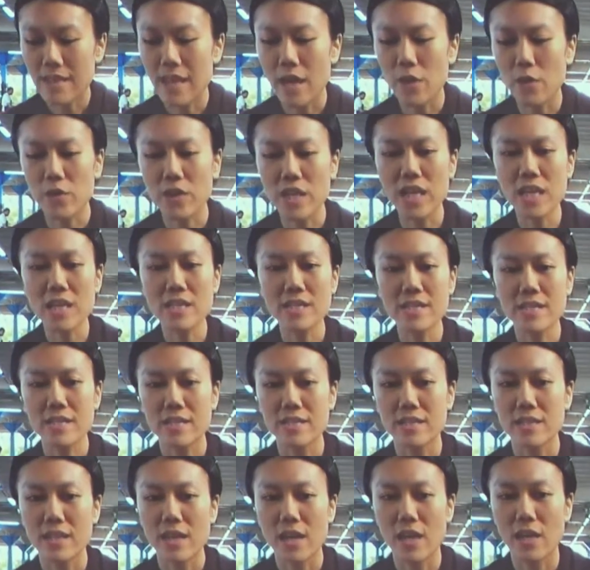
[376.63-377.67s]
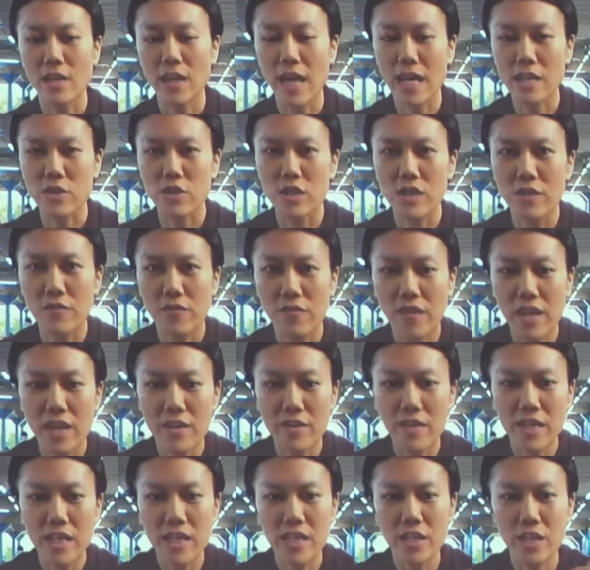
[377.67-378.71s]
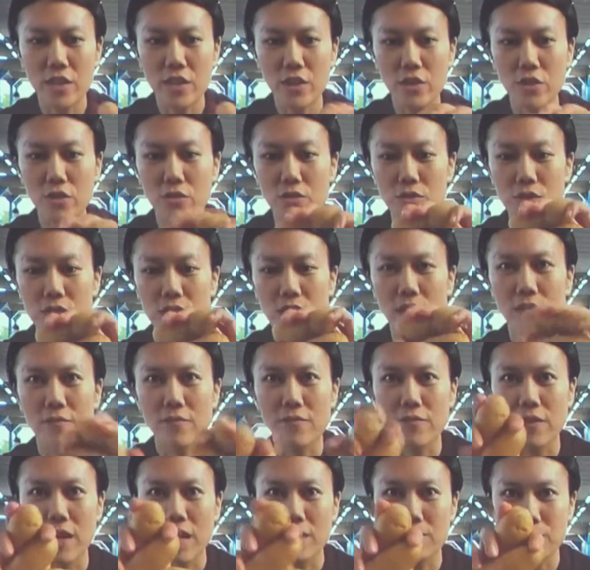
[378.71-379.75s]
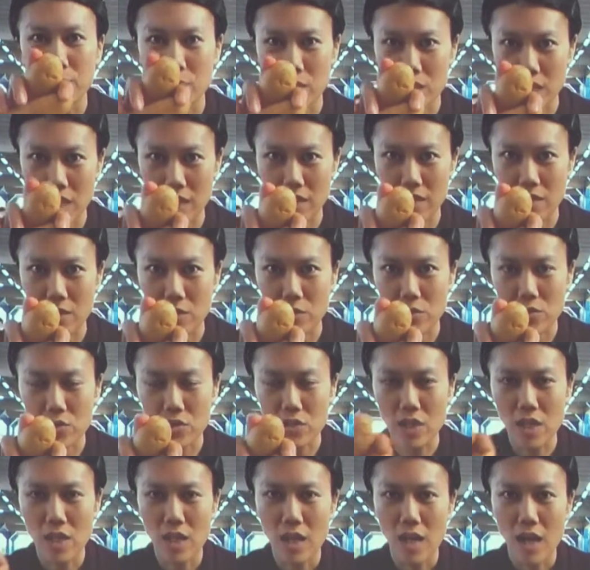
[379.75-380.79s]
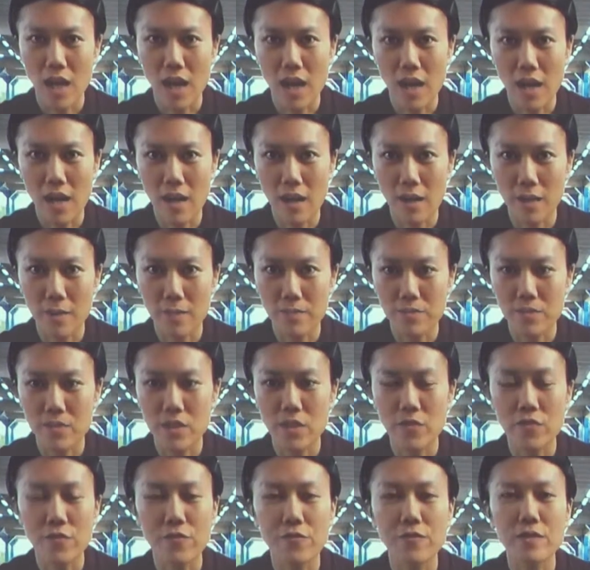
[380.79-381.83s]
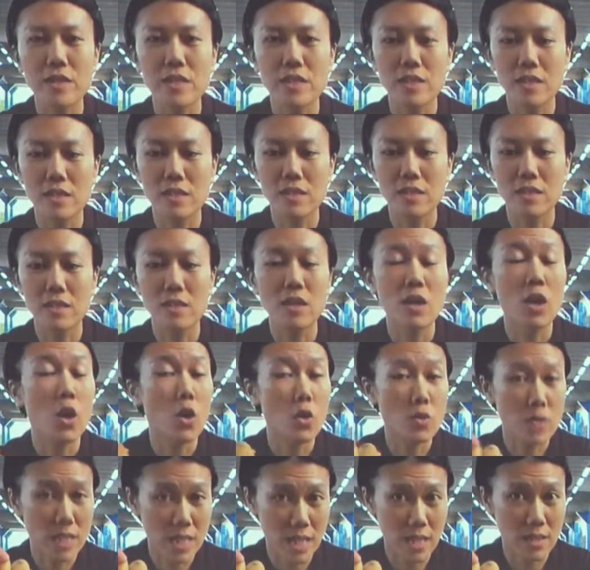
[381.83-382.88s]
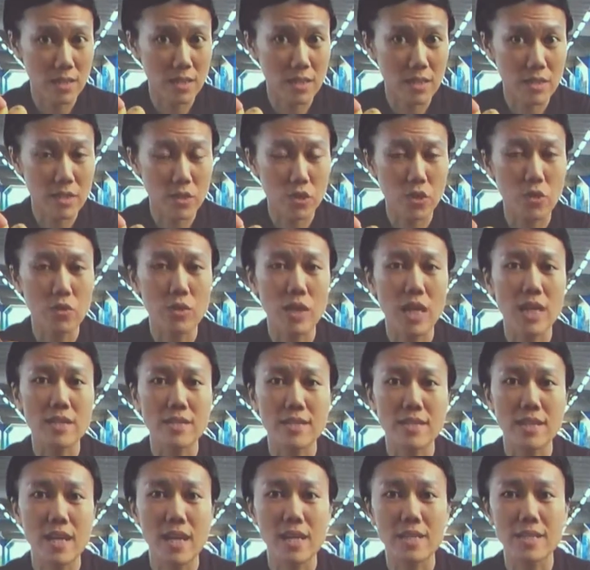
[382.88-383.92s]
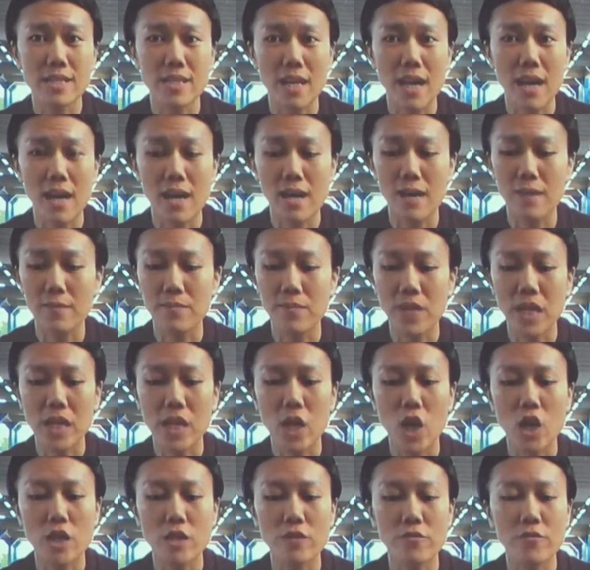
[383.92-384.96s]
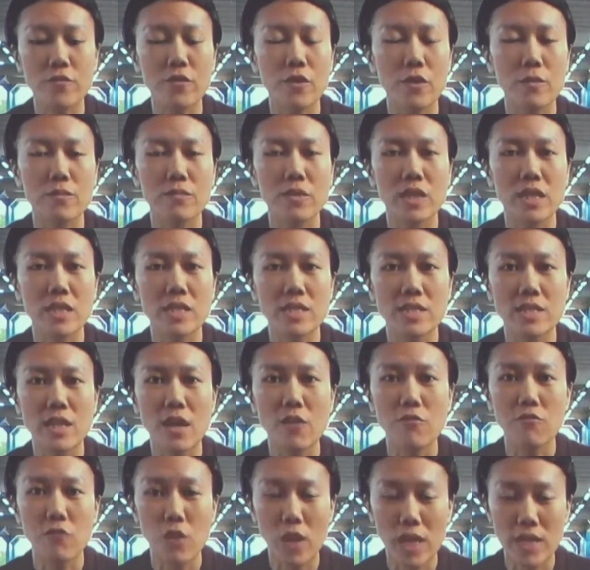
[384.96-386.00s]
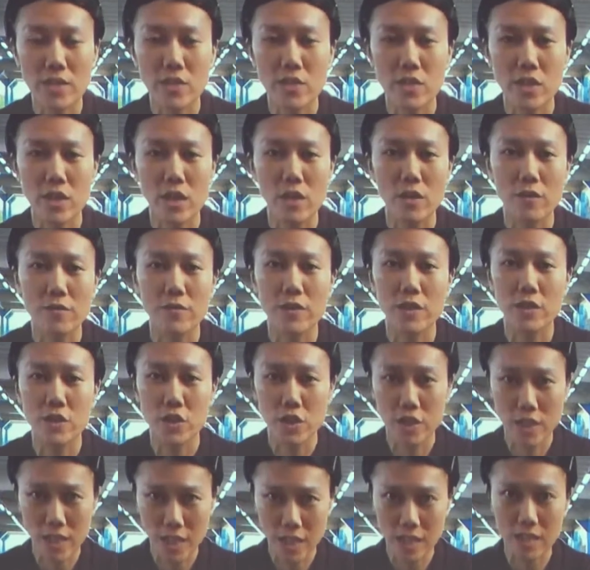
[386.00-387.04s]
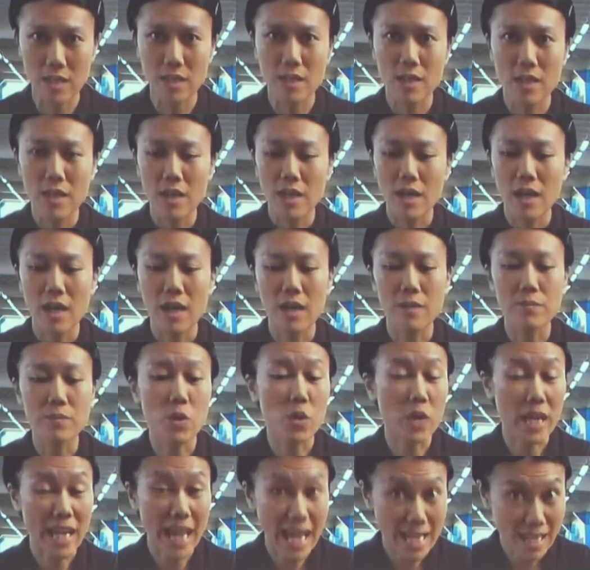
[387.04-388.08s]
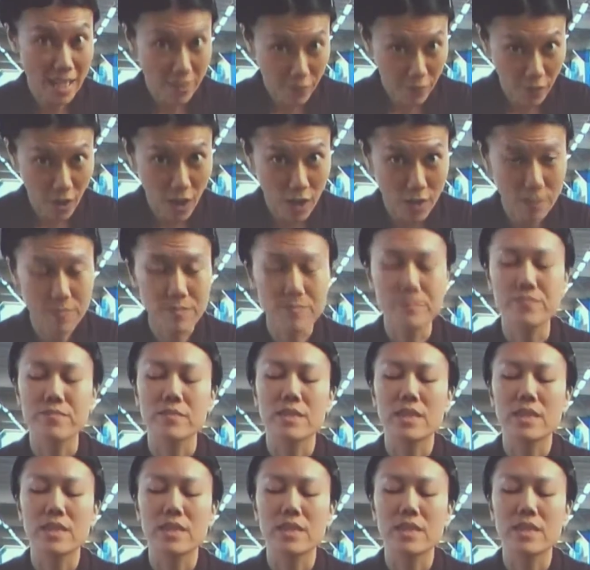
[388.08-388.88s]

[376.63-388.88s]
Now these are actually very cute and fun potatoes. The wholesaler told us that they got it from the southwest of Turkey, an organic farm